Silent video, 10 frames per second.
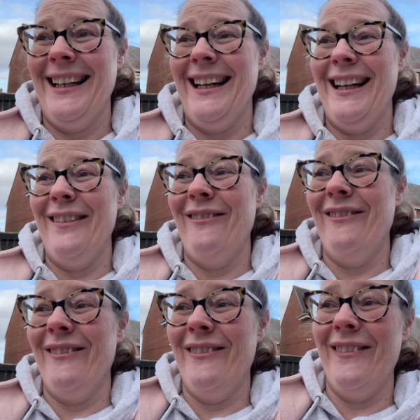Um,
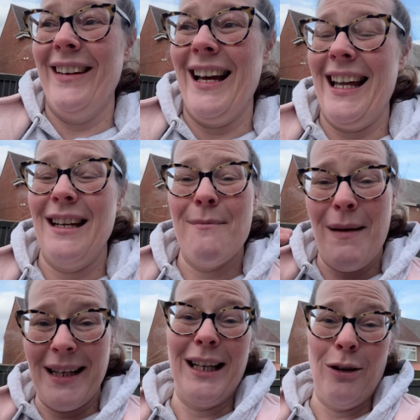and it
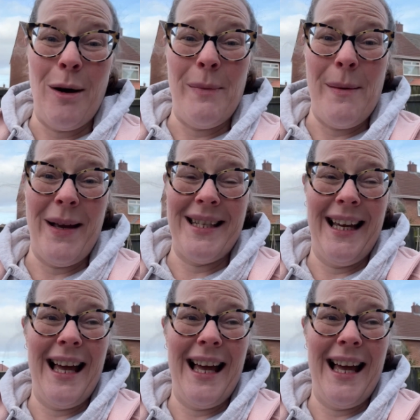makes it look a bit better